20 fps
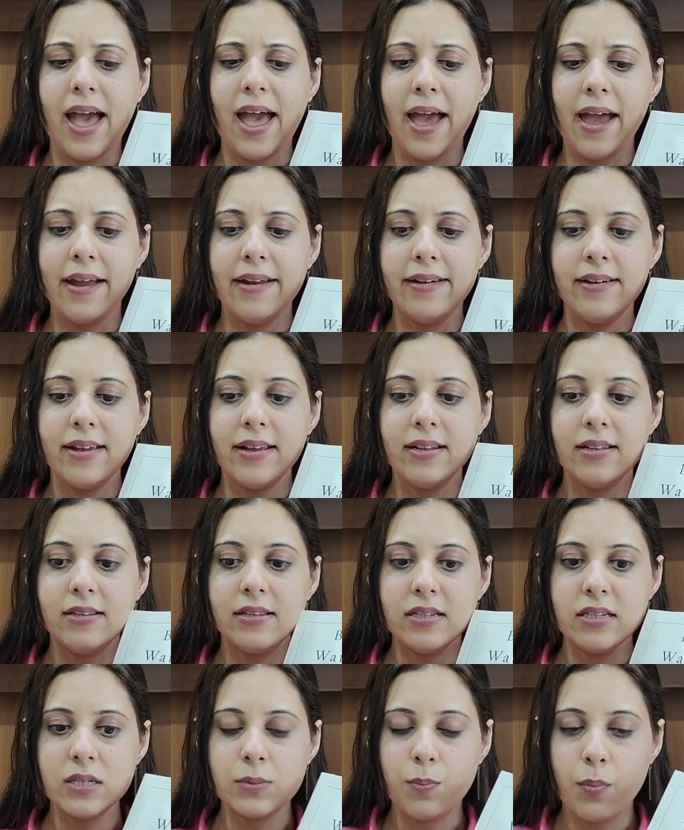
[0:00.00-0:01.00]
And in
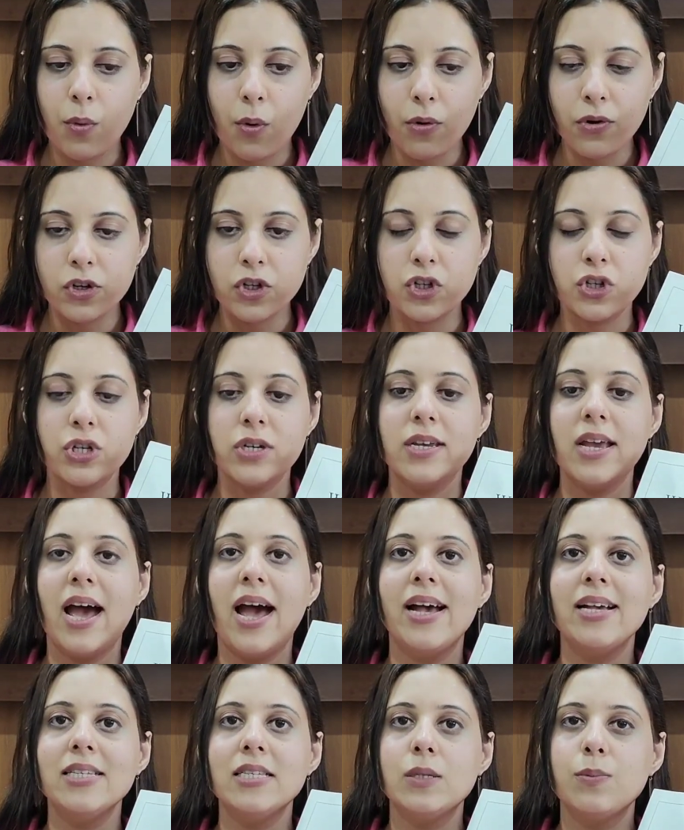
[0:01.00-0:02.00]
this book, she
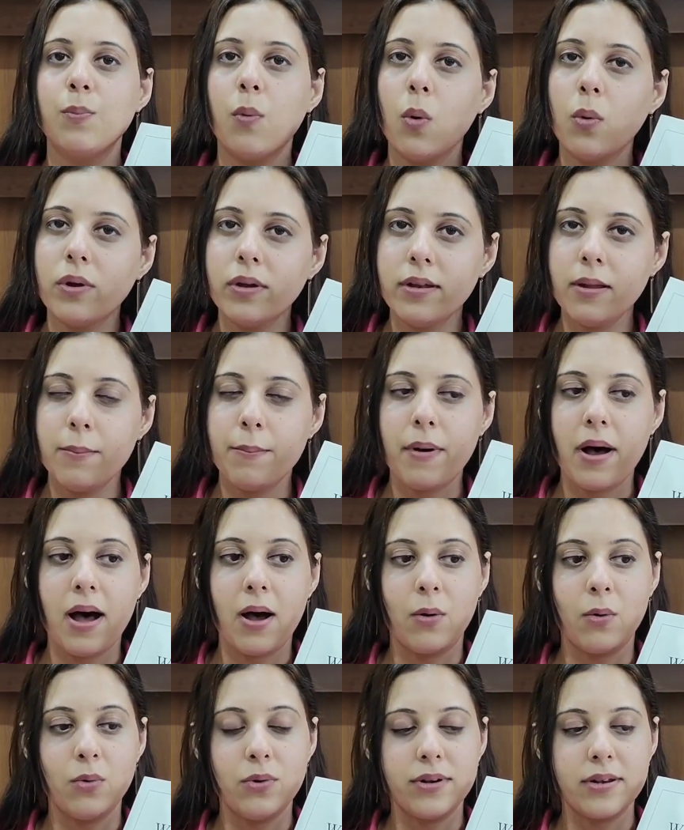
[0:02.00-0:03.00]
has spoken
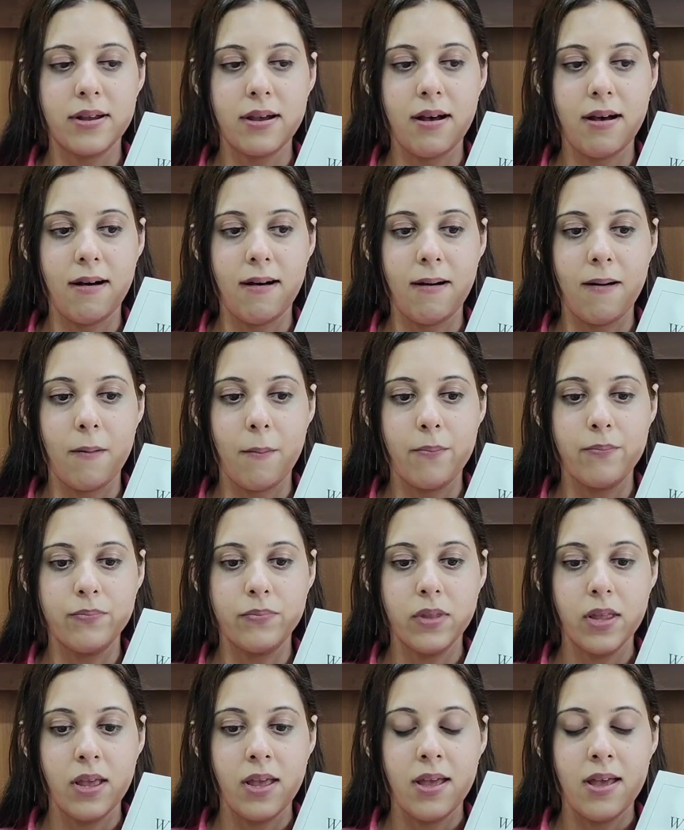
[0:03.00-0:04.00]
about,
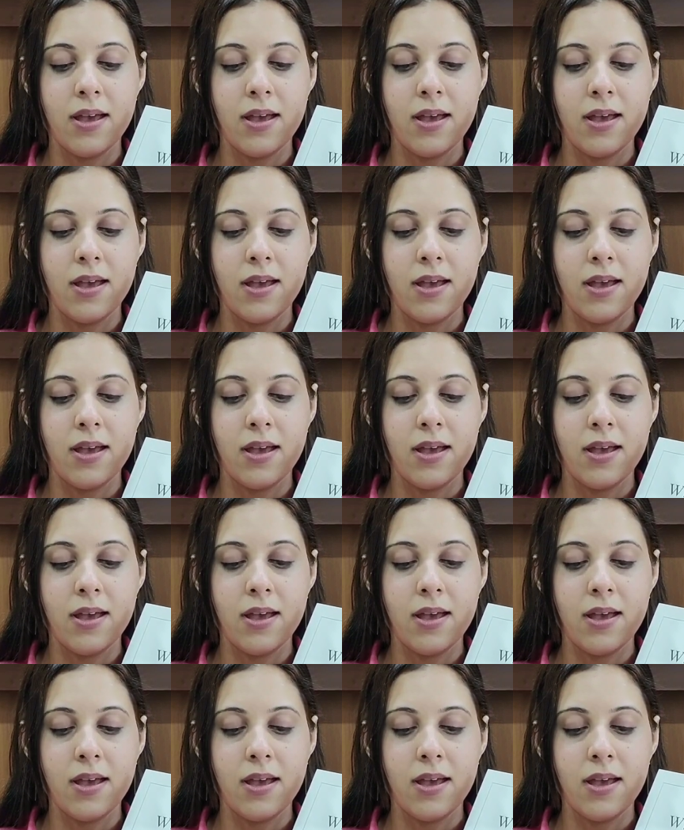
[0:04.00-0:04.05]
so